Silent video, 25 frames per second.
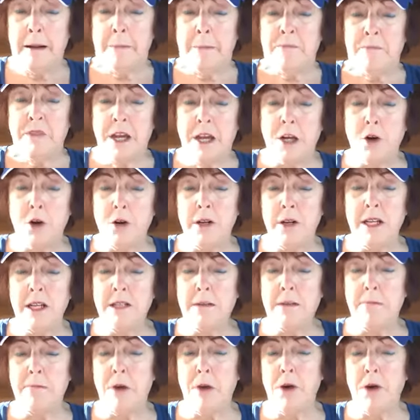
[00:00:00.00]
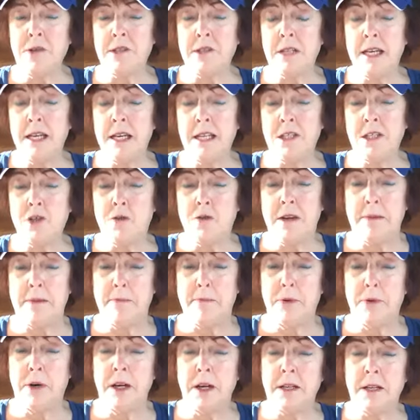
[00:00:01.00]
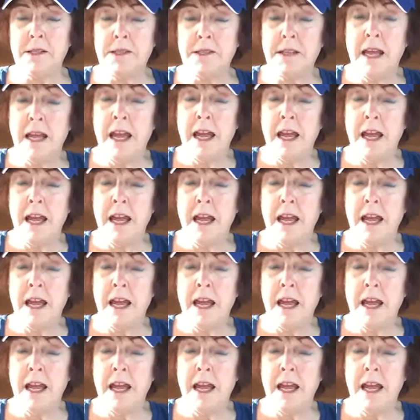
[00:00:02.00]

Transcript: According to most history books,